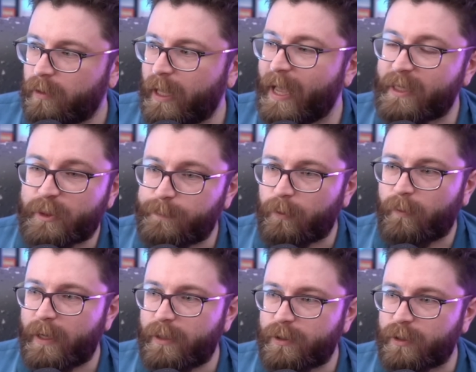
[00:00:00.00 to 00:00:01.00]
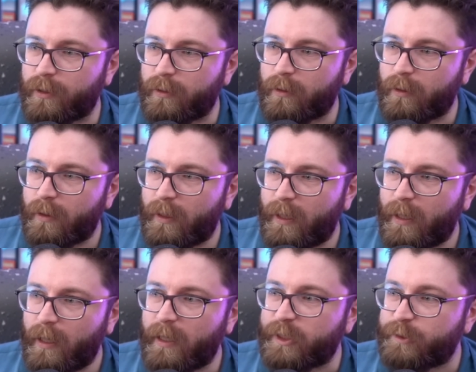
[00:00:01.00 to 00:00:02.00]
exploration
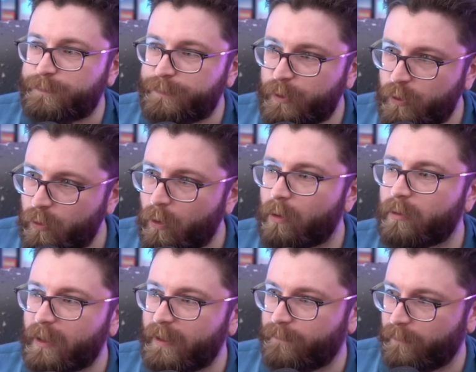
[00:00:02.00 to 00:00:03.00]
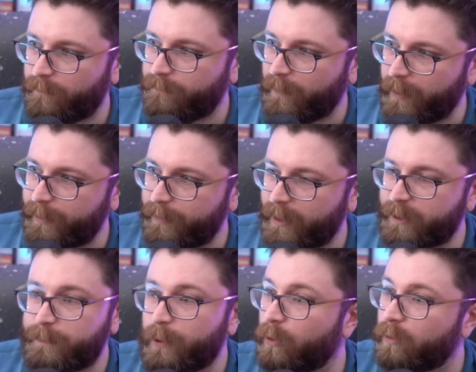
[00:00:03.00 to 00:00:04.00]
is purely for fun. It's
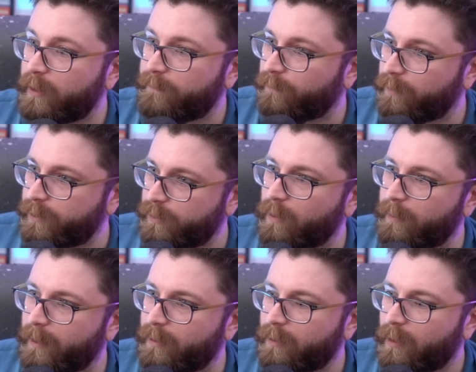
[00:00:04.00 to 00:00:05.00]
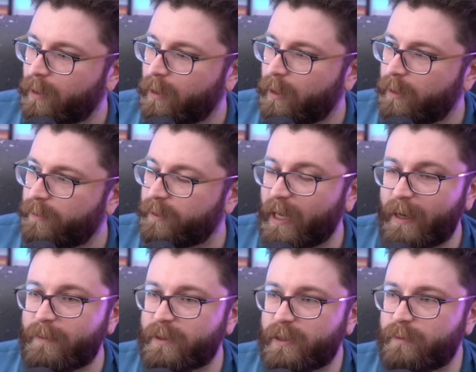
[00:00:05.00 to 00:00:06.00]
purely for enjoyment. The game
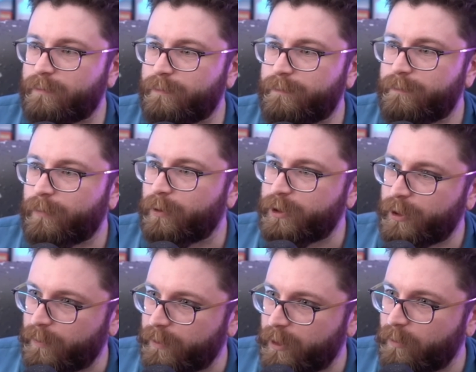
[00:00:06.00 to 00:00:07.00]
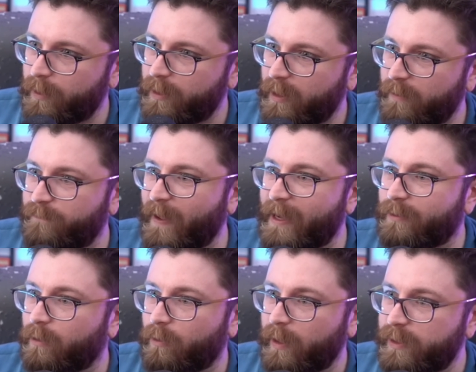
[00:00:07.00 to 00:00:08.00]
doesn't push you to do it. In fact,
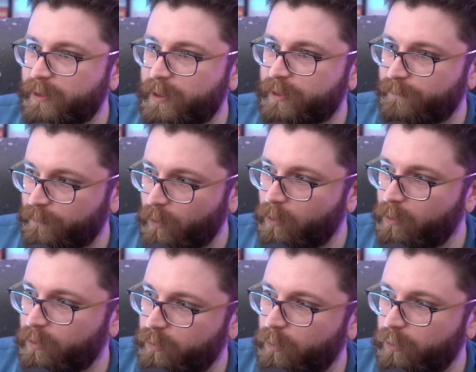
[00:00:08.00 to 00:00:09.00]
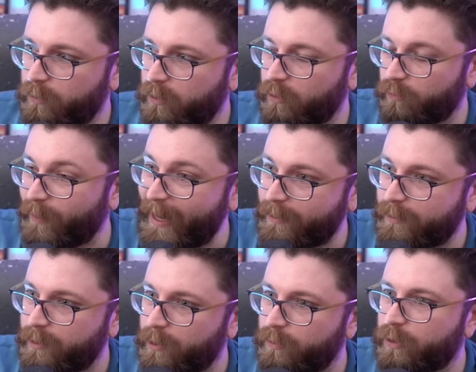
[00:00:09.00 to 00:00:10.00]
the graces of gold will direct
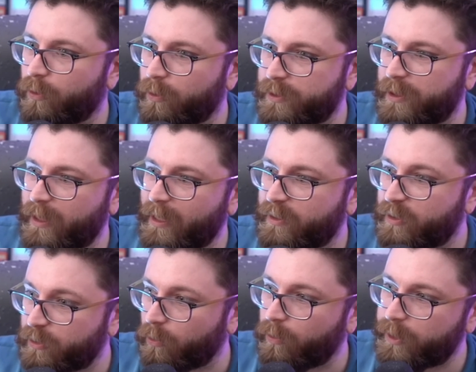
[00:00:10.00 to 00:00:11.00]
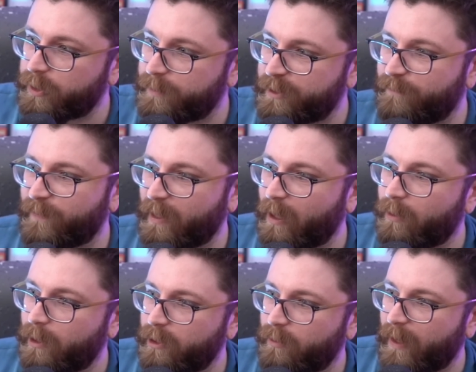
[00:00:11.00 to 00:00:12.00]
you towards the next story-specific
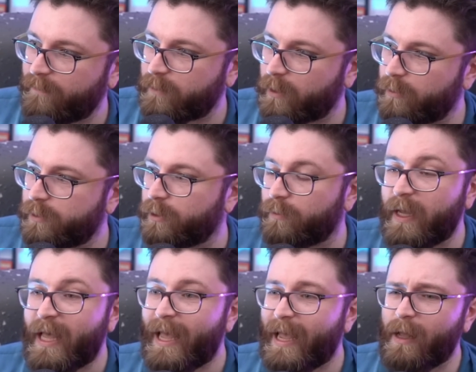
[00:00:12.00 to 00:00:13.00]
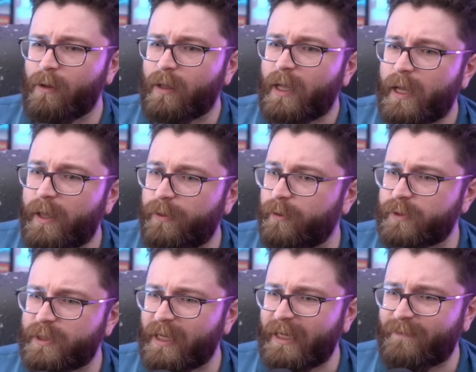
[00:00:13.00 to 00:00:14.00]
area you have to go to. Hell, there's
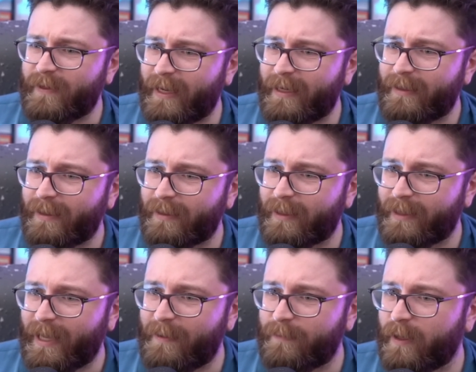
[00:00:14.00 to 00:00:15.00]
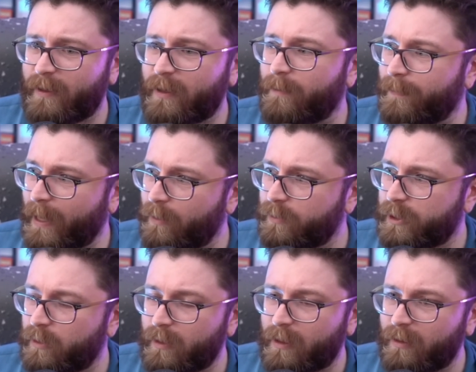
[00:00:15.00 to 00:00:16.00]
not even anything in the game that compels
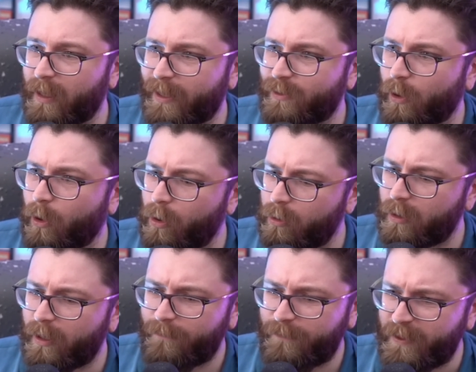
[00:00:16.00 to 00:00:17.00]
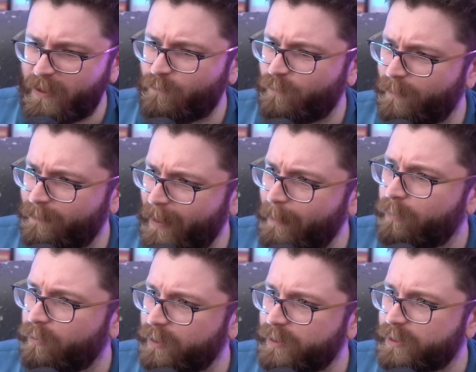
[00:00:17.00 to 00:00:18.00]
you to collect all of the
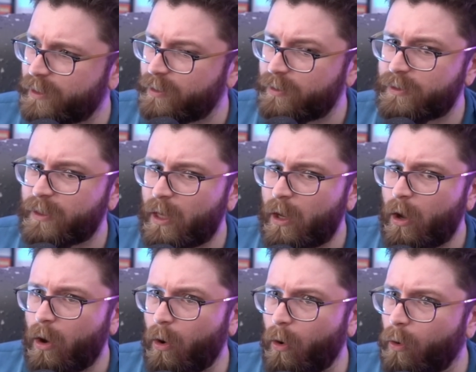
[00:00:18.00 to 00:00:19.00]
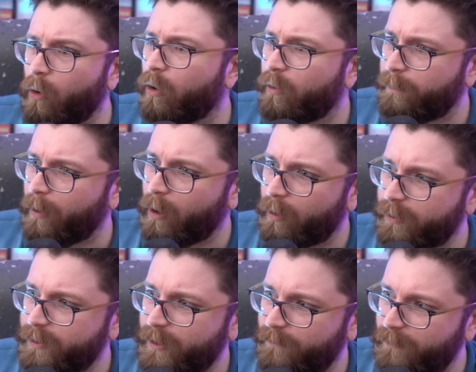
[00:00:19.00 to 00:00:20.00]
remembrances or
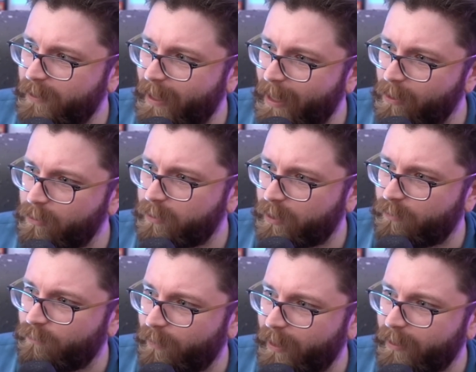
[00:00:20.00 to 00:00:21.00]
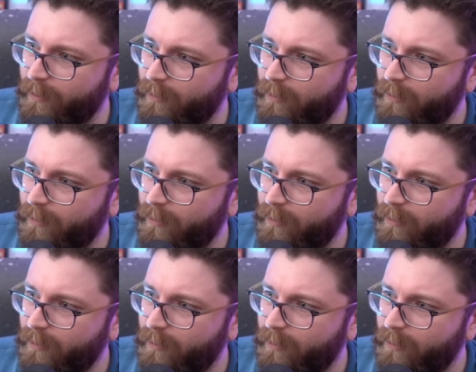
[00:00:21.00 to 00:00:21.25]
parts of the Elden Ring.